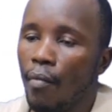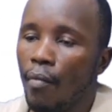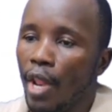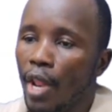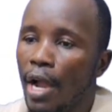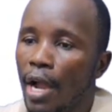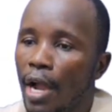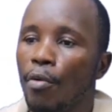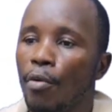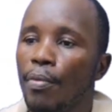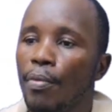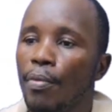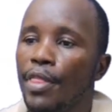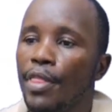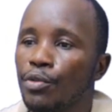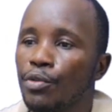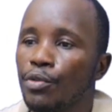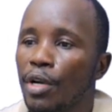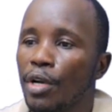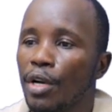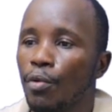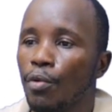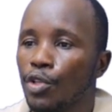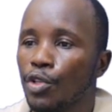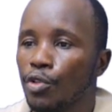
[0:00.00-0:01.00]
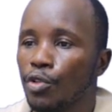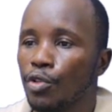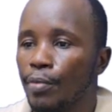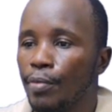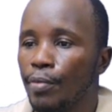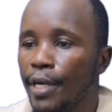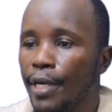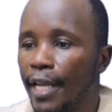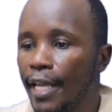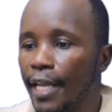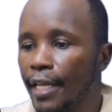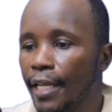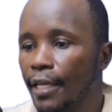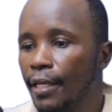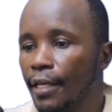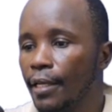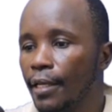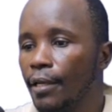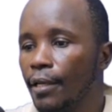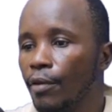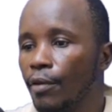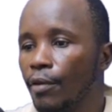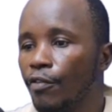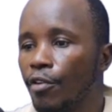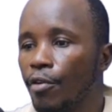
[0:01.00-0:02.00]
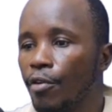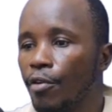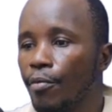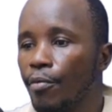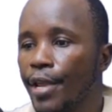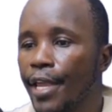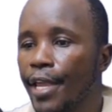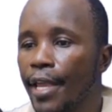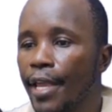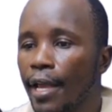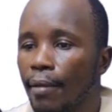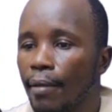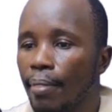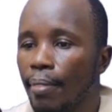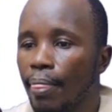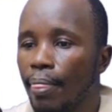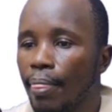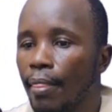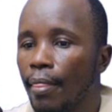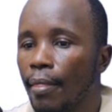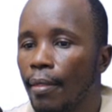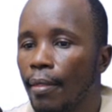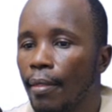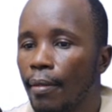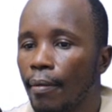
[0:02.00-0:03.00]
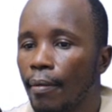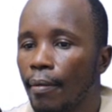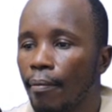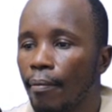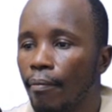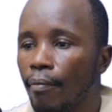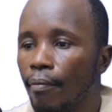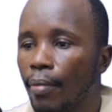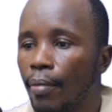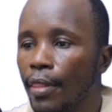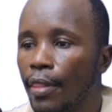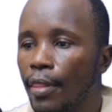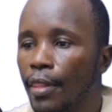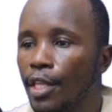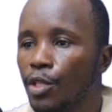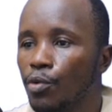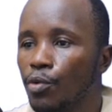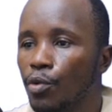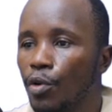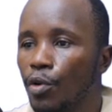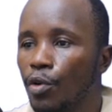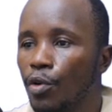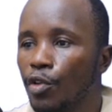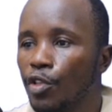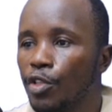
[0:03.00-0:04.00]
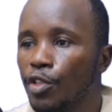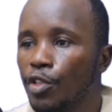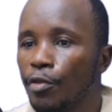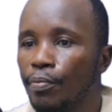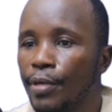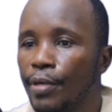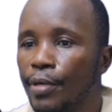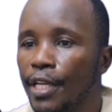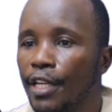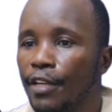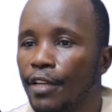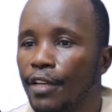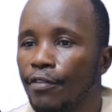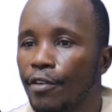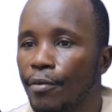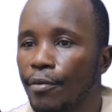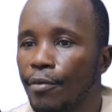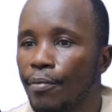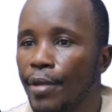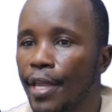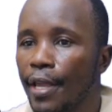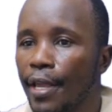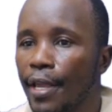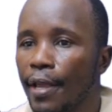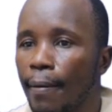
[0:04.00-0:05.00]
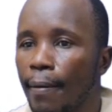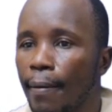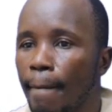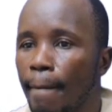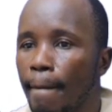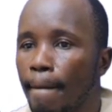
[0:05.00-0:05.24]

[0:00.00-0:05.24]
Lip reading: I hope this one was obtained from here. This one was obtained from here.